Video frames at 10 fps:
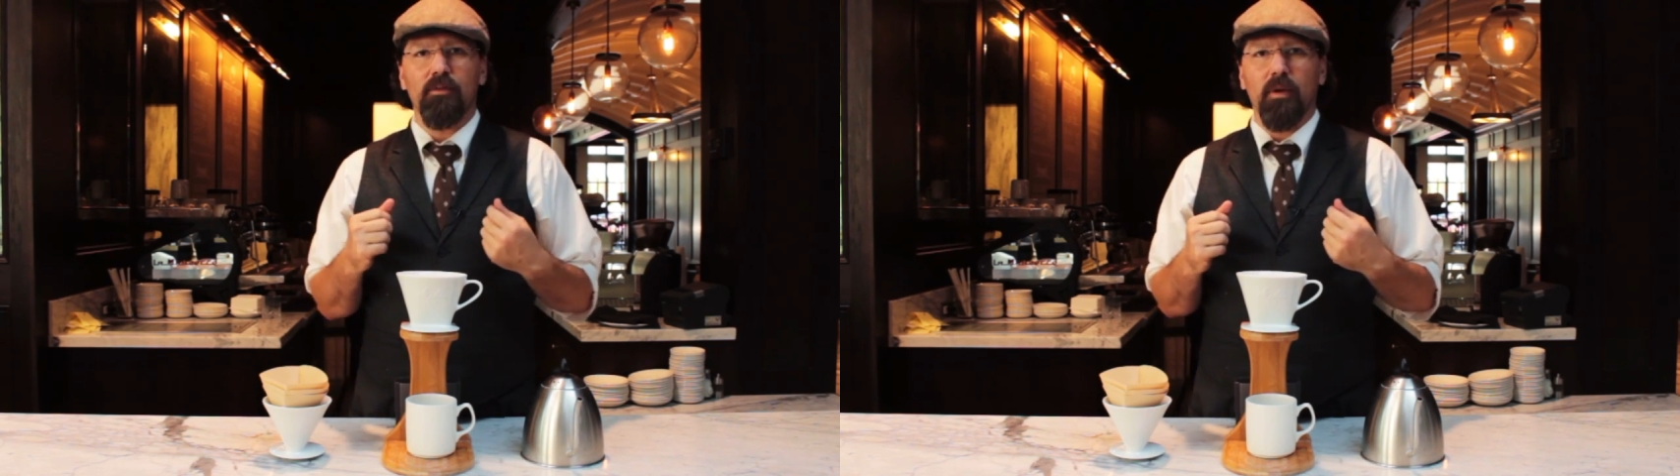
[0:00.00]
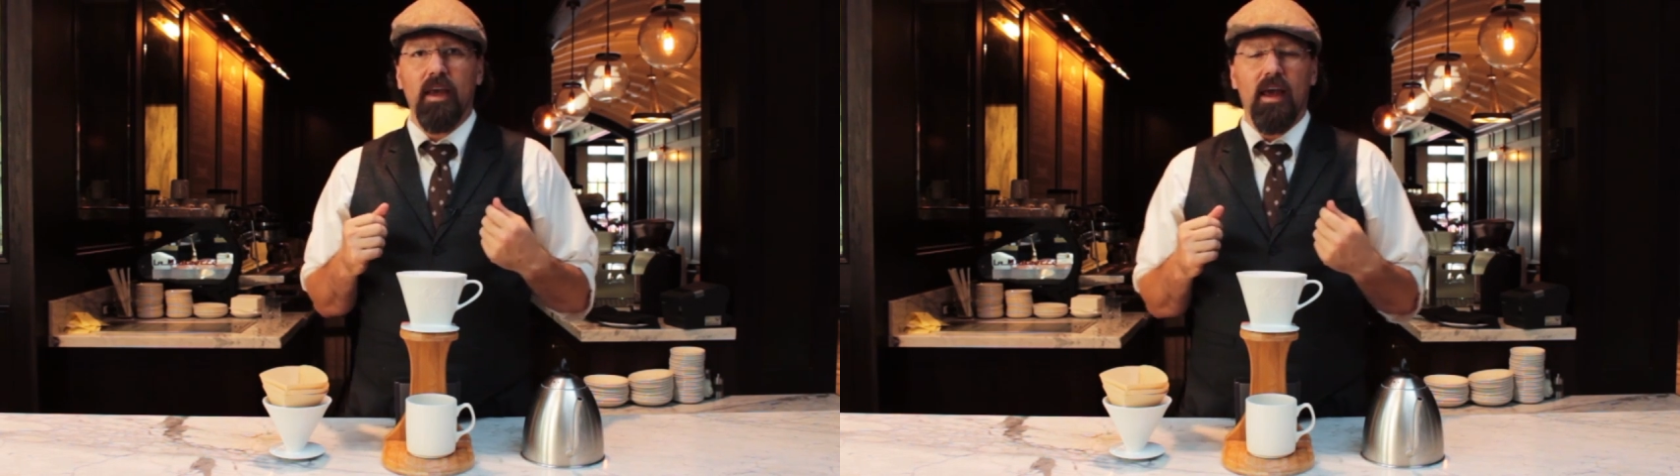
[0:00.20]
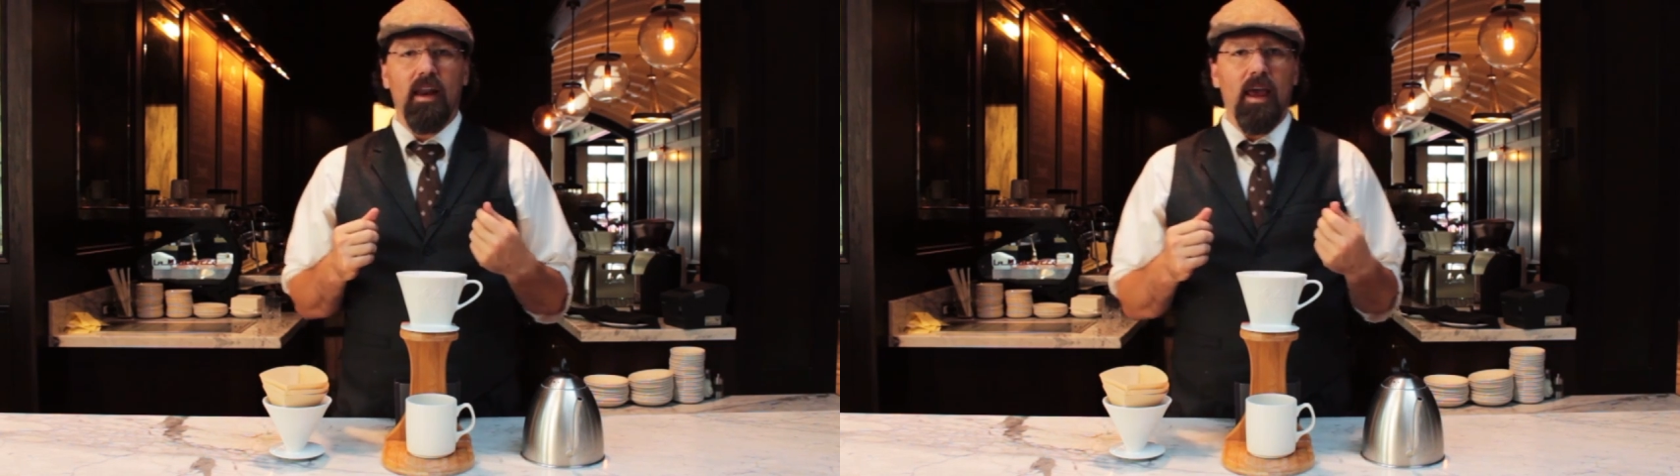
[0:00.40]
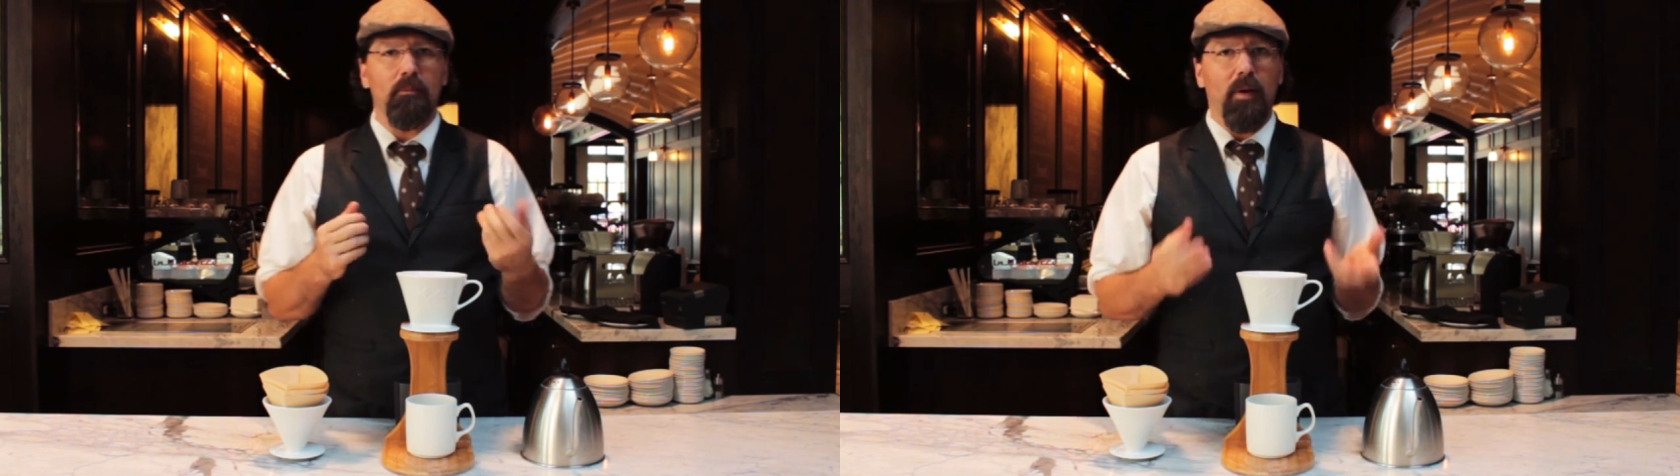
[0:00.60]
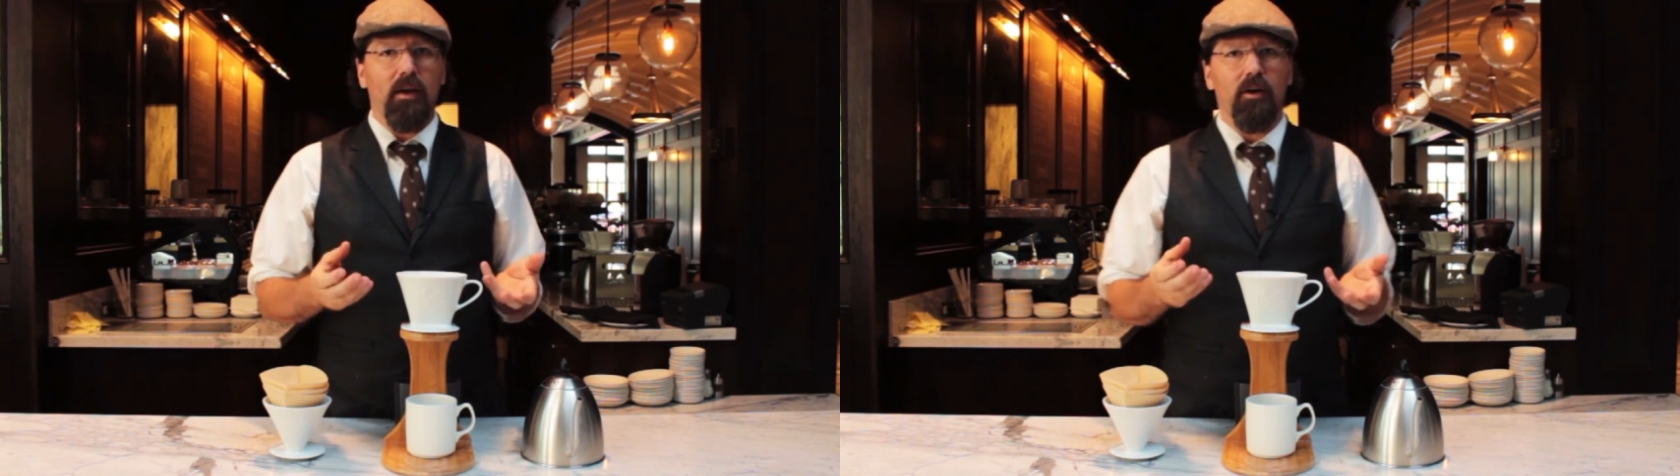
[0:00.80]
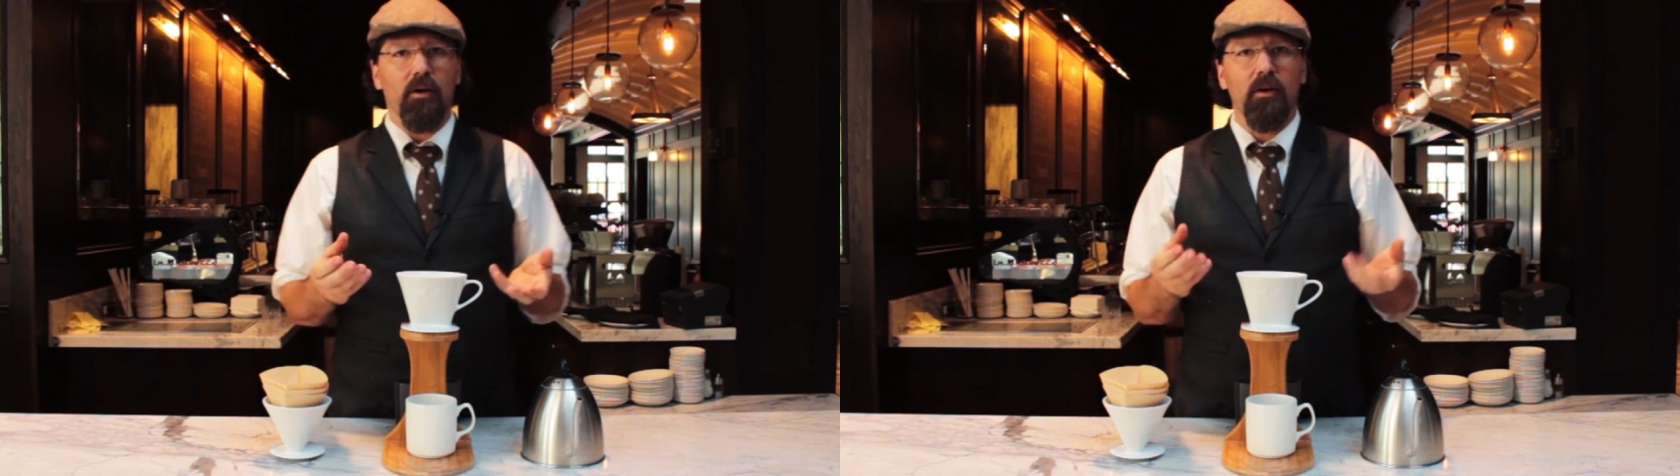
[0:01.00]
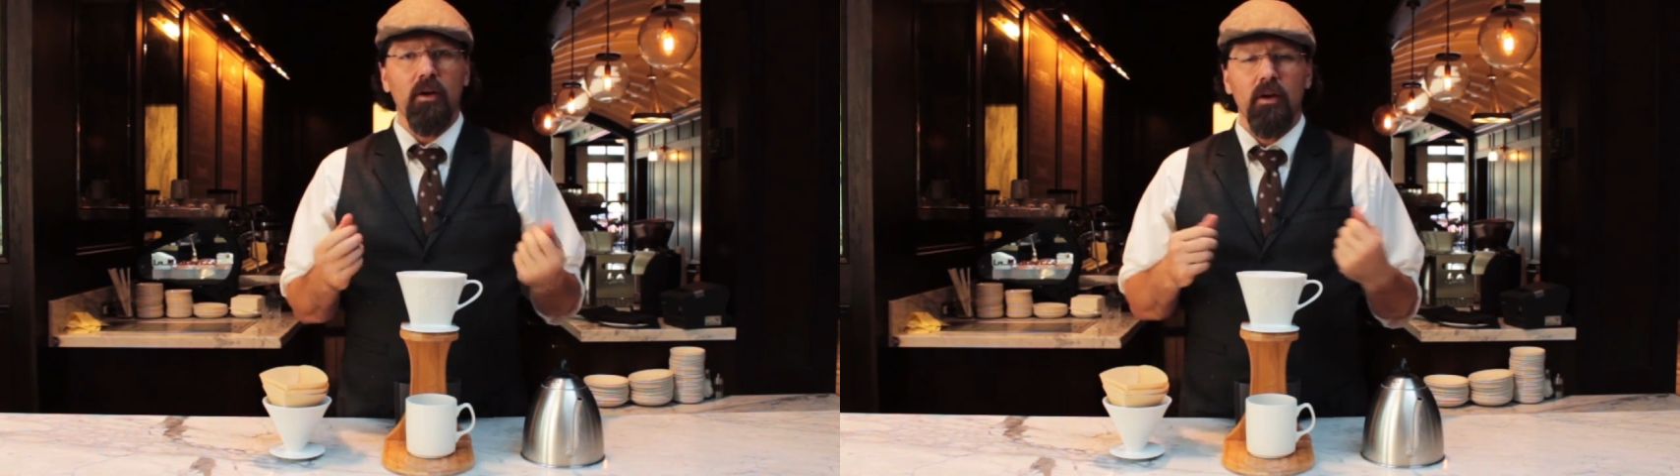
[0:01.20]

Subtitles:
we get a better